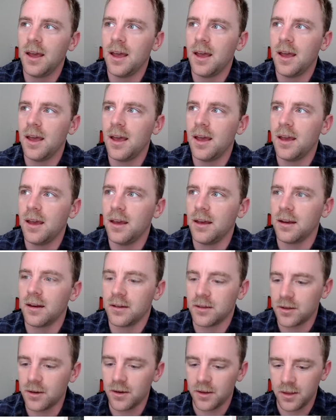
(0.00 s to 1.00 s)
And I
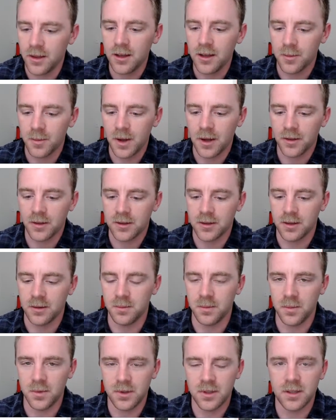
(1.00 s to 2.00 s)
started thinking about this. I
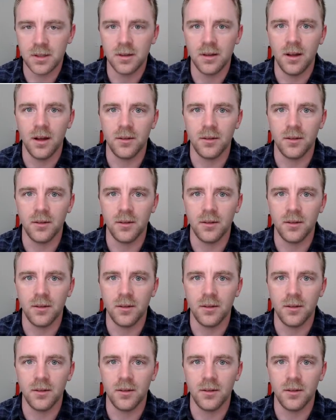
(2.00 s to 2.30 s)
did